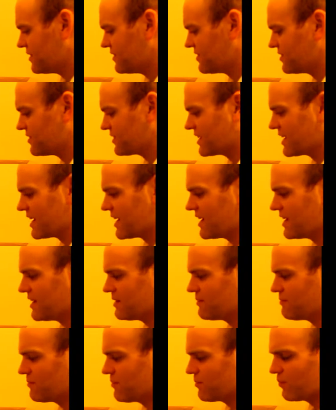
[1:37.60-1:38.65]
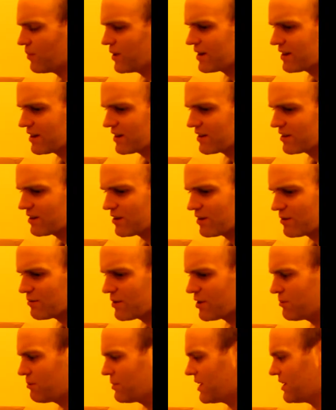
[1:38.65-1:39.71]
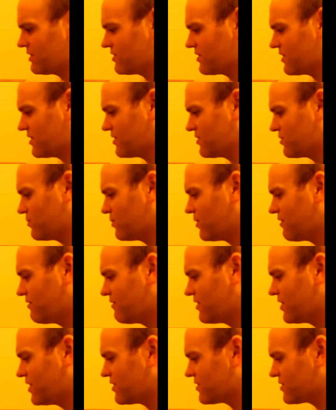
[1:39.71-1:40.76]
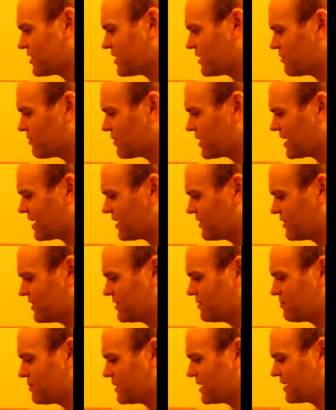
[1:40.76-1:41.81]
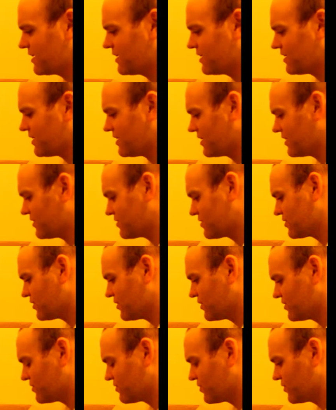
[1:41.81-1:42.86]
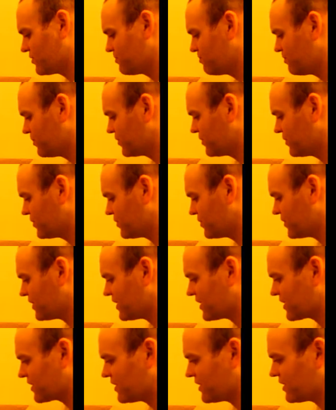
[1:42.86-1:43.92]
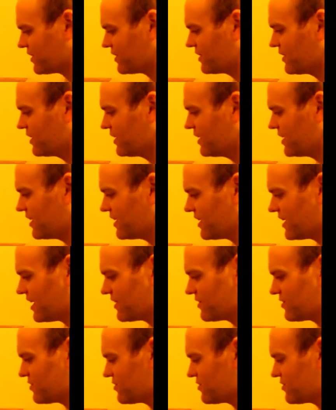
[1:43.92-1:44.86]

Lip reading: this is a game when I got my PlayStation 1 first time round in the big like Toys R Us bundle that I got. It had